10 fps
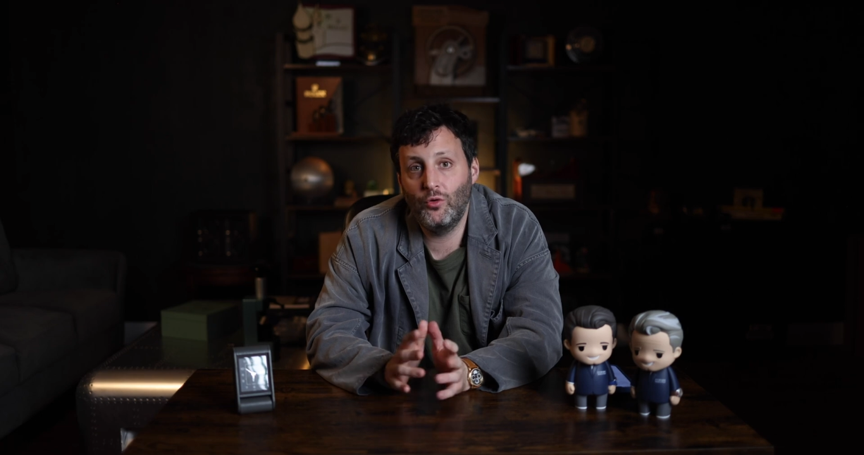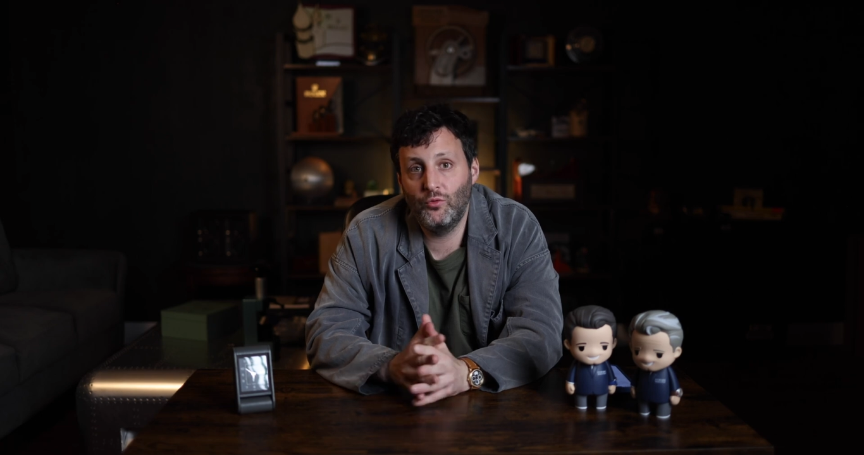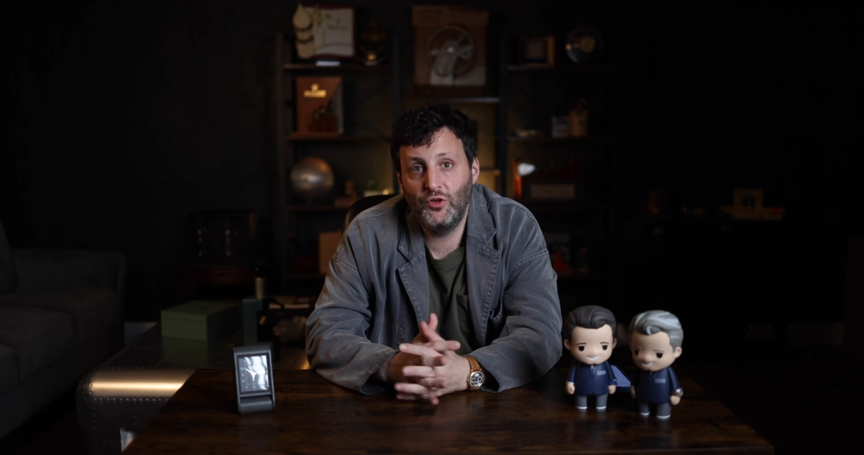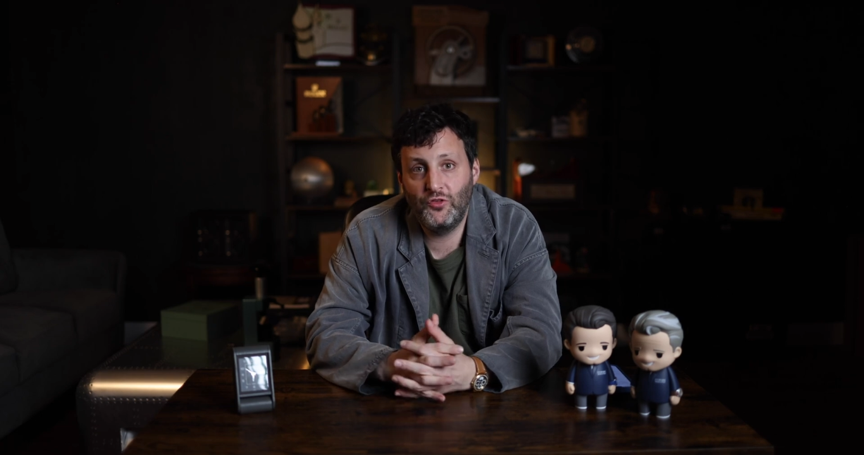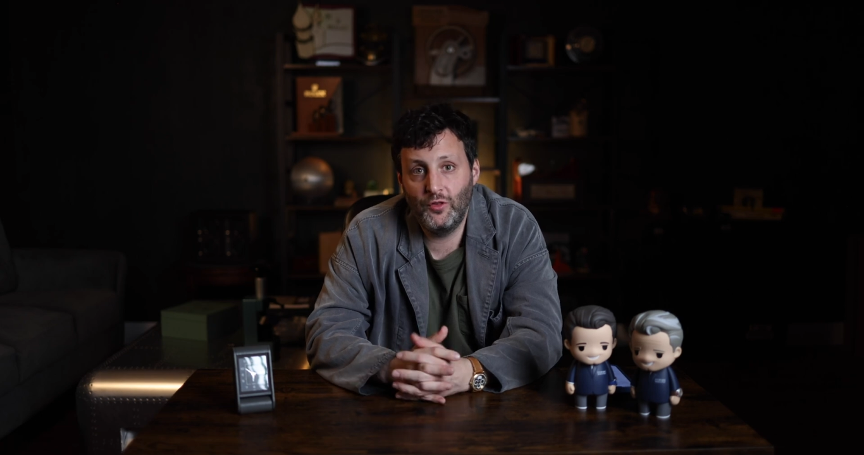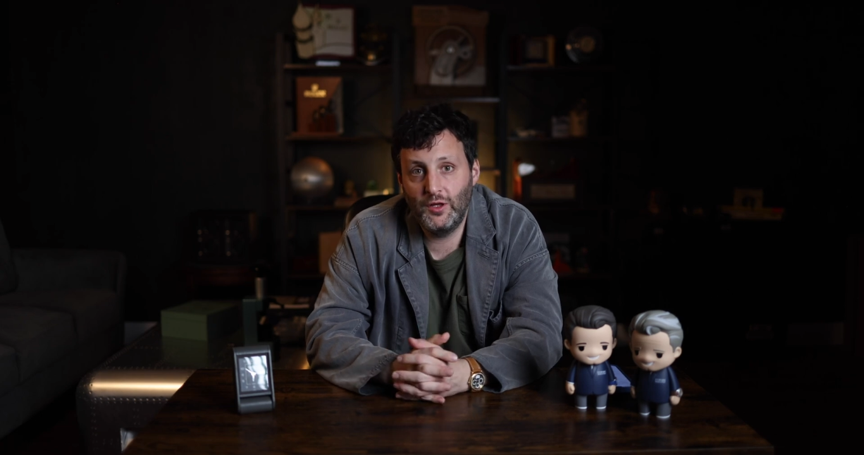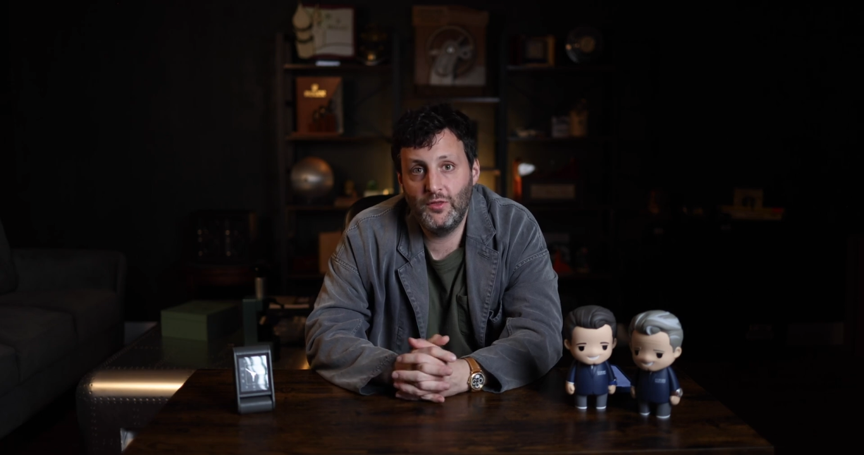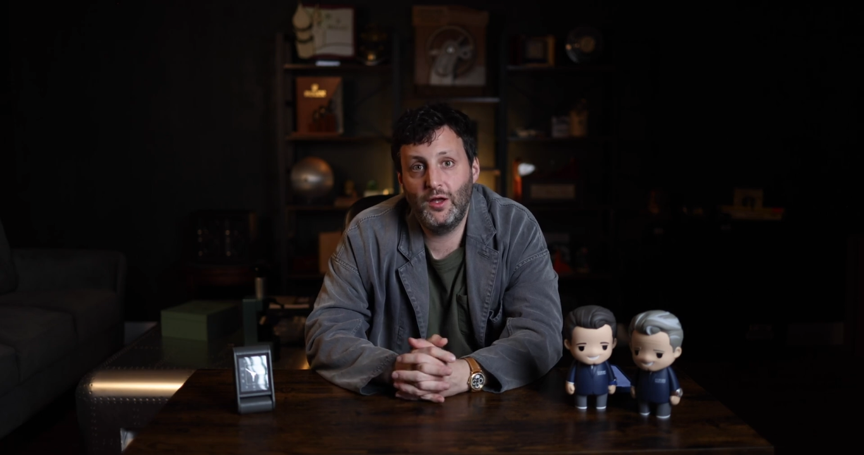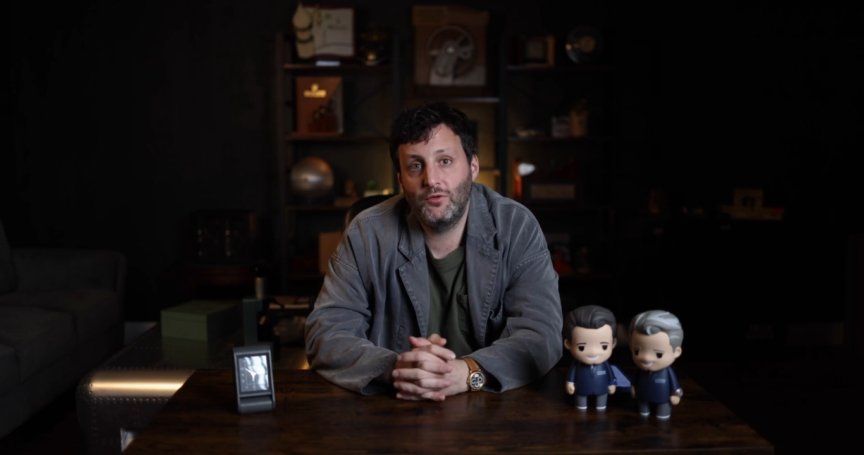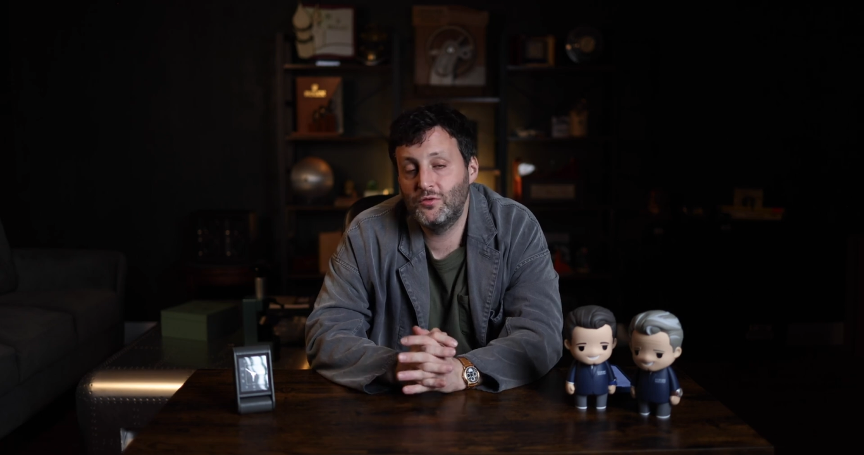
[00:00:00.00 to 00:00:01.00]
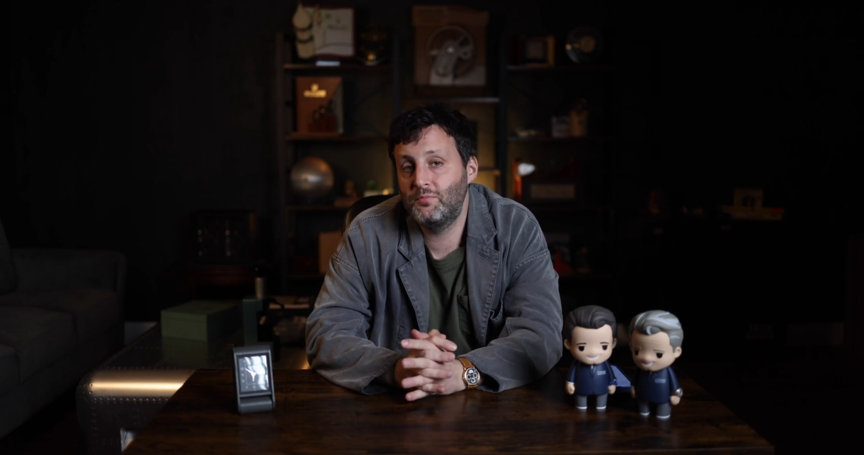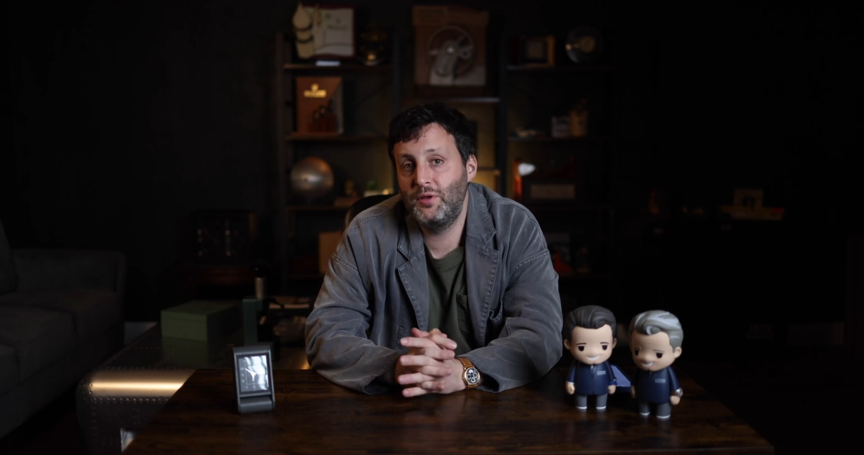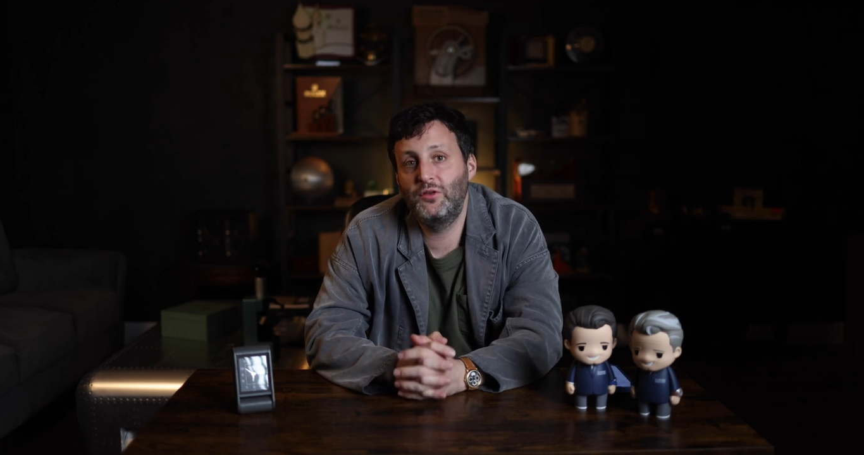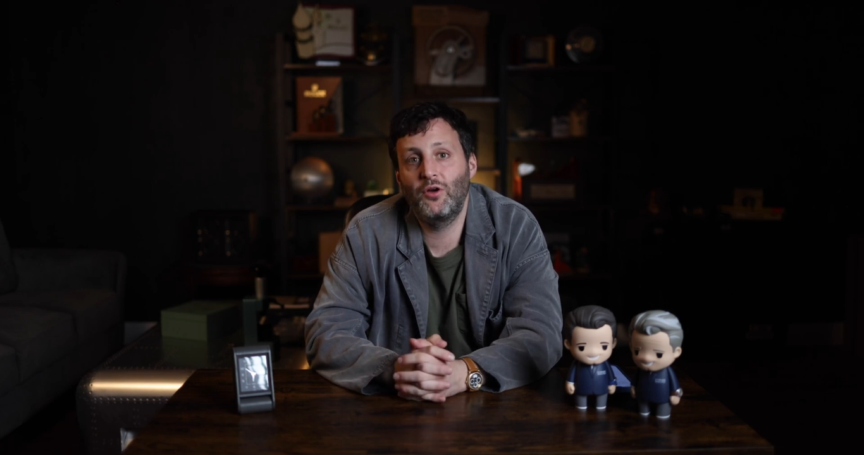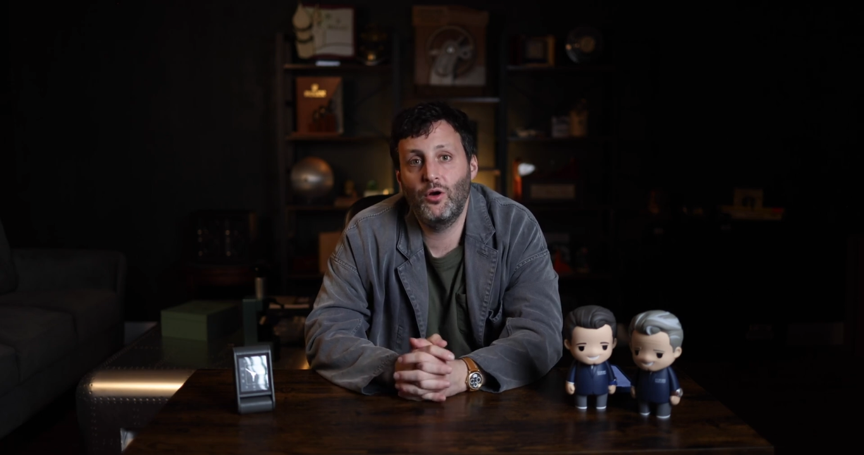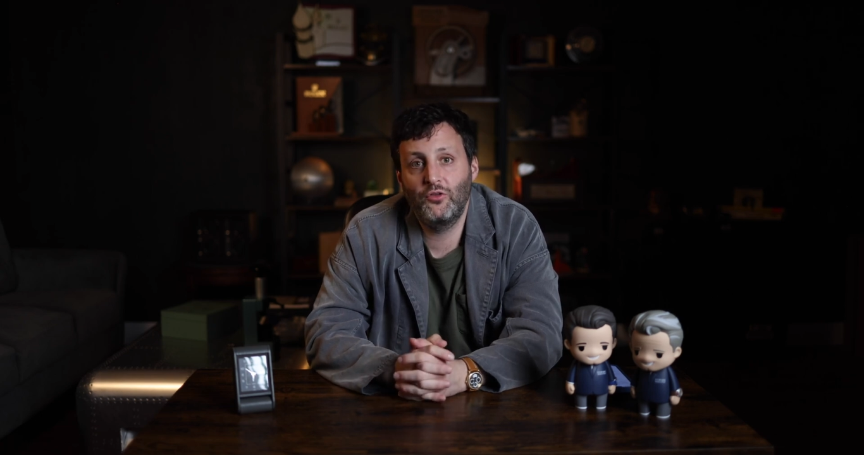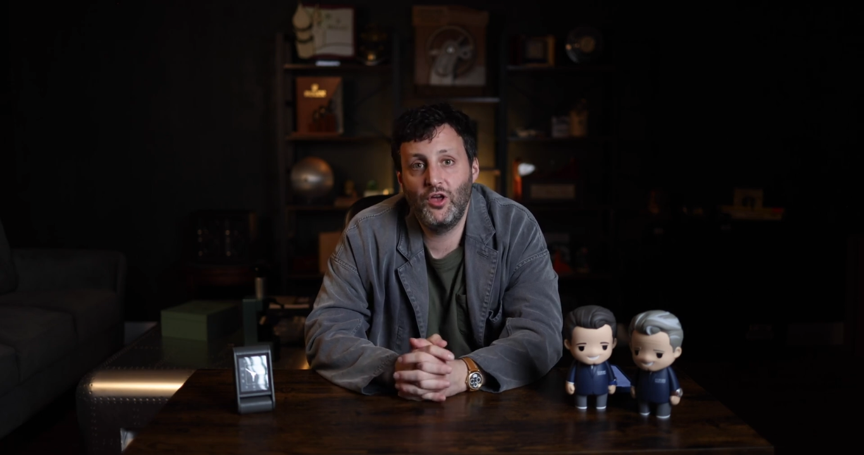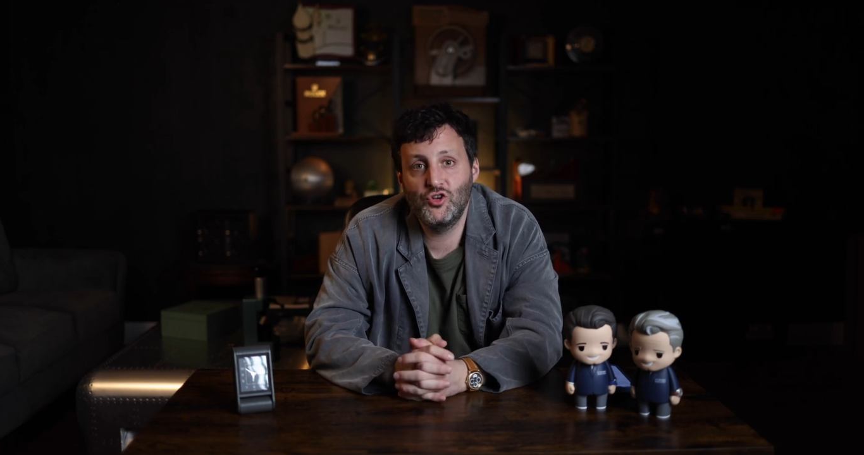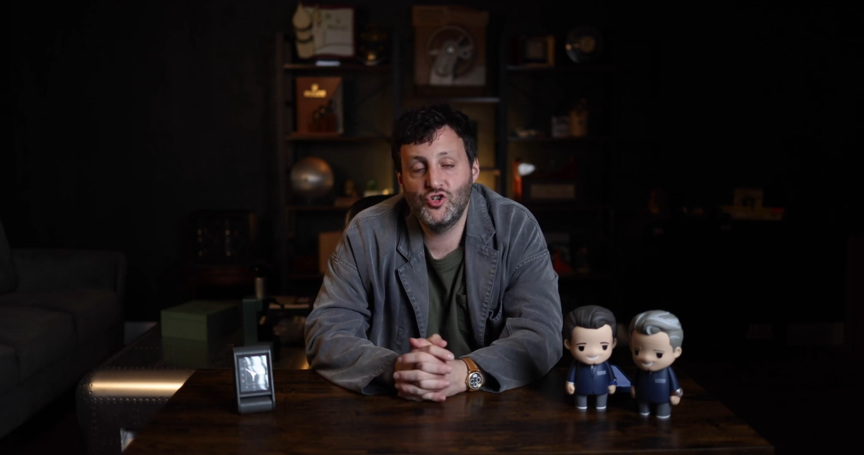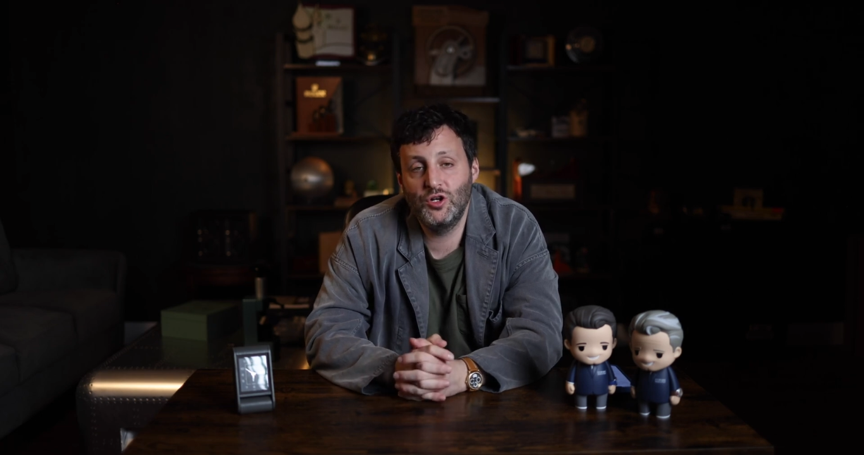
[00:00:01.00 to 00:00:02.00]
recently that piqued our
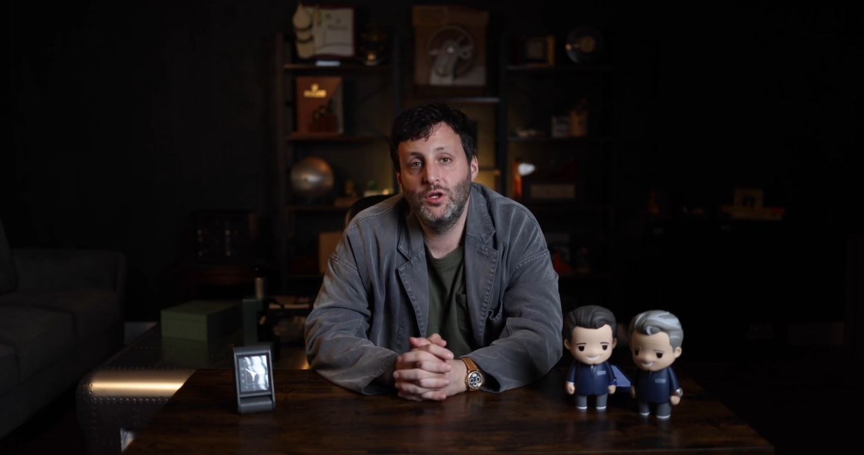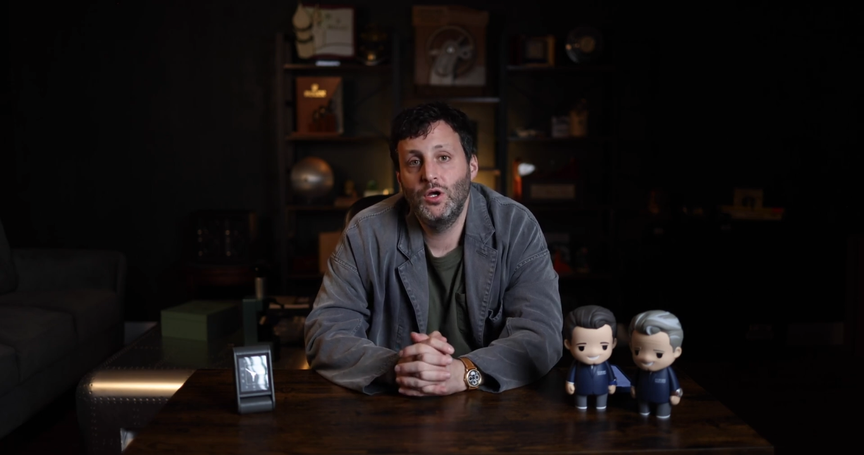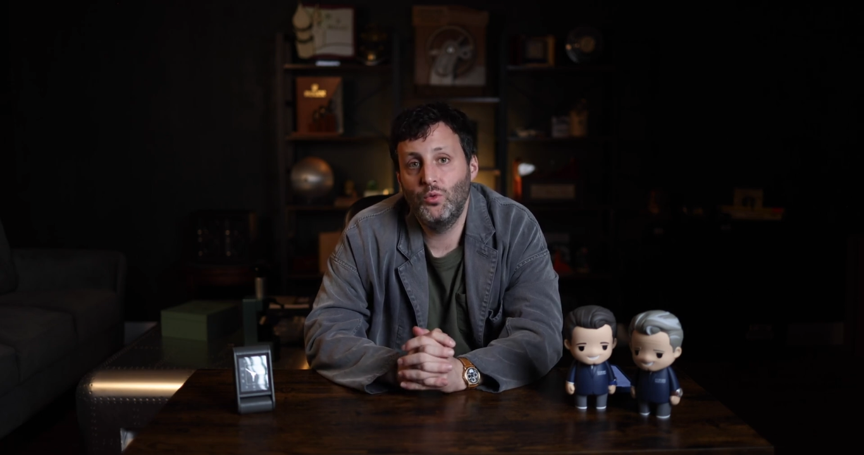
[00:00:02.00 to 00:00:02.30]
attention,